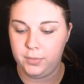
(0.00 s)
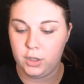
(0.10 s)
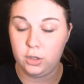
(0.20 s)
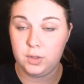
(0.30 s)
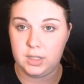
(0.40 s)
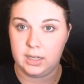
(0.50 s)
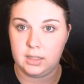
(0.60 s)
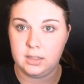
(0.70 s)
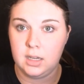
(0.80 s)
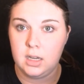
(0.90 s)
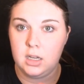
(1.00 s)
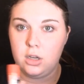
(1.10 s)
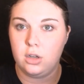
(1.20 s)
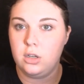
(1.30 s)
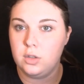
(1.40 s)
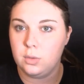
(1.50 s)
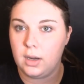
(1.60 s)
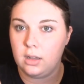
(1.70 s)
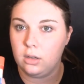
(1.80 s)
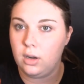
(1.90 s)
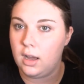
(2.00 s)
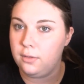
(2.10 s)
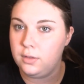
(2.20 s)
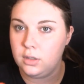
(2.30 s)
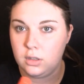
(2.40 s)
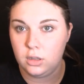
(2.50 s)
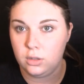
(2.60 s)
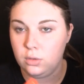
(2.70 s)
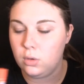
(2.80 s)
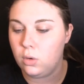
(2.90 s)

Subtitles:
glue sticks. You can use a regular craft glue,